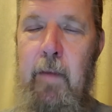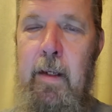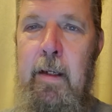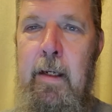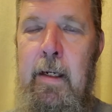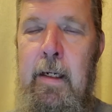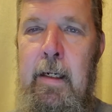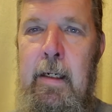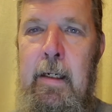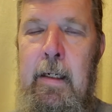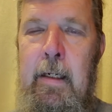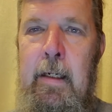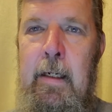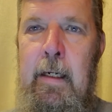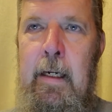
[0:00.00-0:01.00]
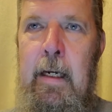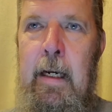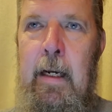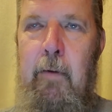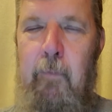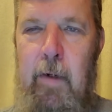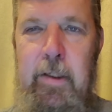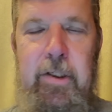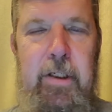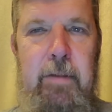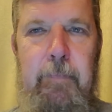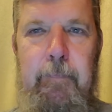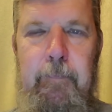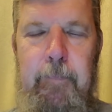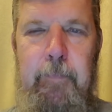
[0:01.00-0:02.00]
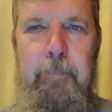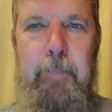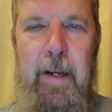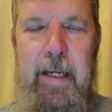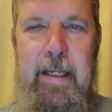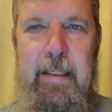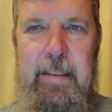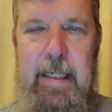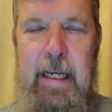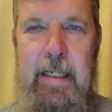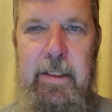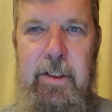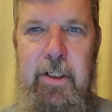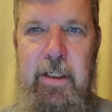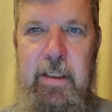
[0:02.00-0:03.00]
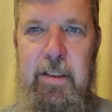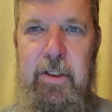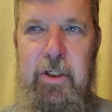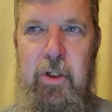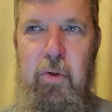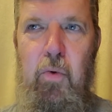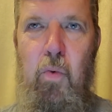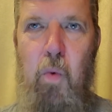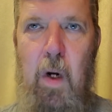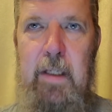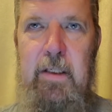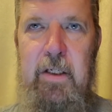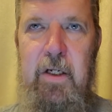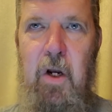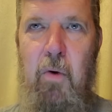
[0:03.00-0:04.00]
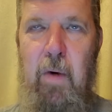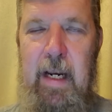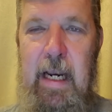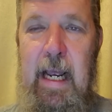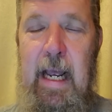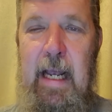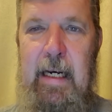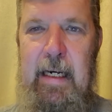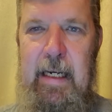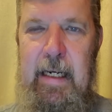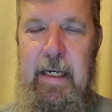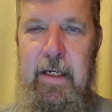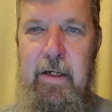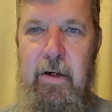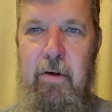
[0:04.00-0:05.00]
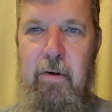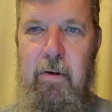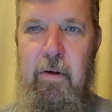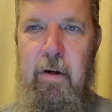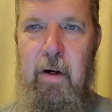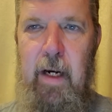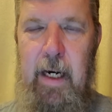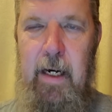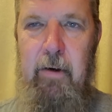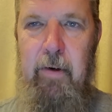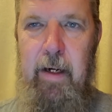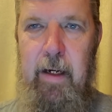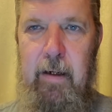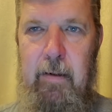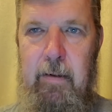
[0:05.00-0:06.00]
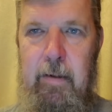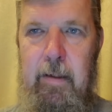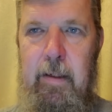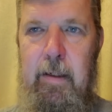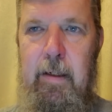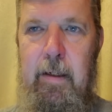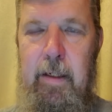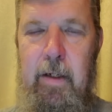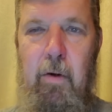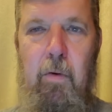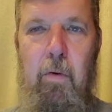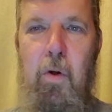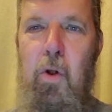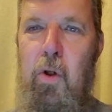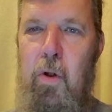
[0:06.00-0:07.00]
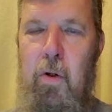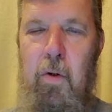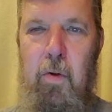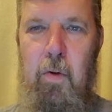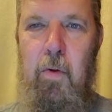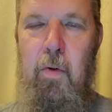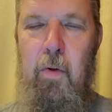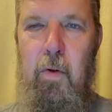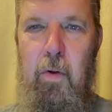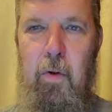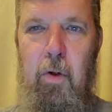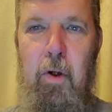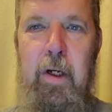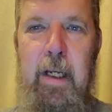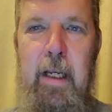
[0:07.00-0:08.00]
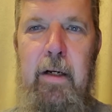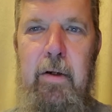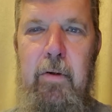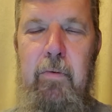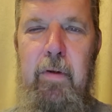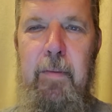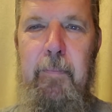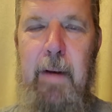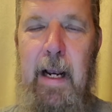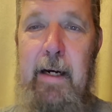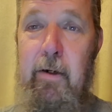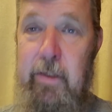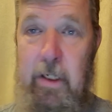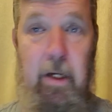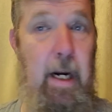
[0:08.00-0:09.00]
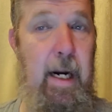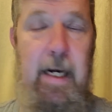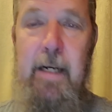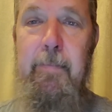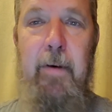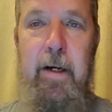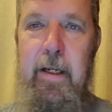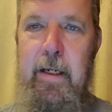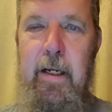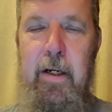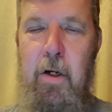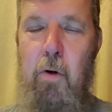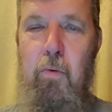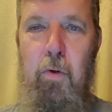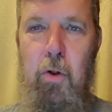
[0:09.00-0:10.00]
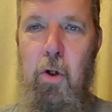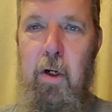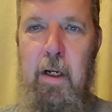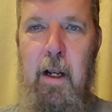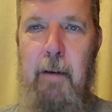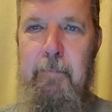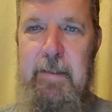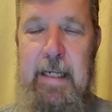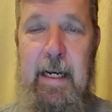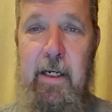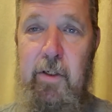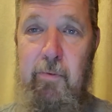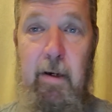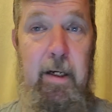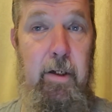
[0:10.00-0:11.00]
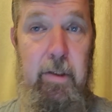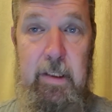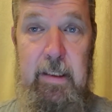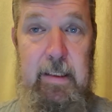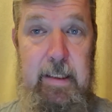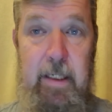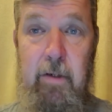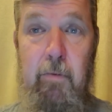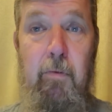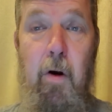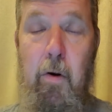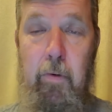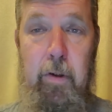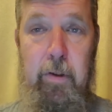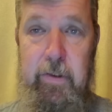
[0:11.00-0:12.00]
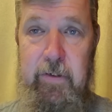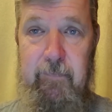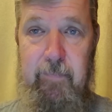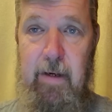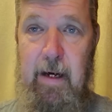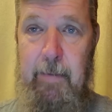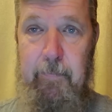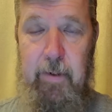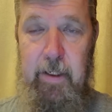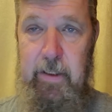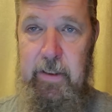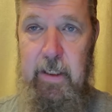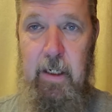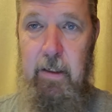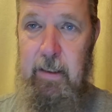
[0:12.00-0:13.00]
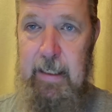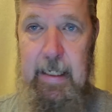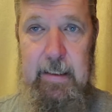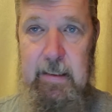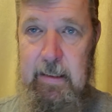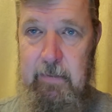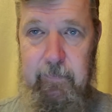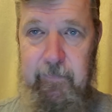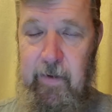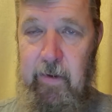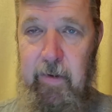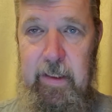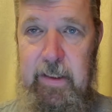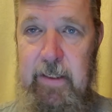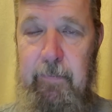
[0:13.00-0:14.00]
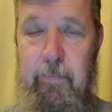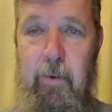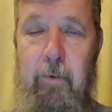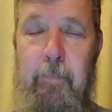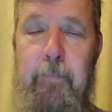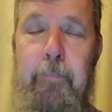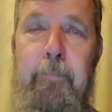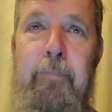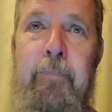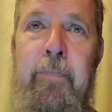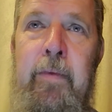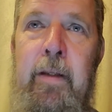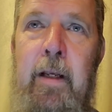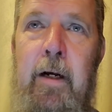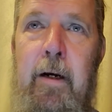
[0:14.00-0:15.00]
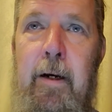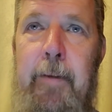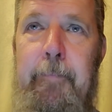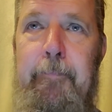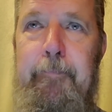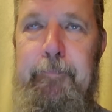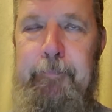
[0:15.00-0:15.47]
I want you to pay attention to what's going on in your area. You know, look at who the buyers are. Anybody can go look up tax records and see who owners of properties are. That's very simple. All right.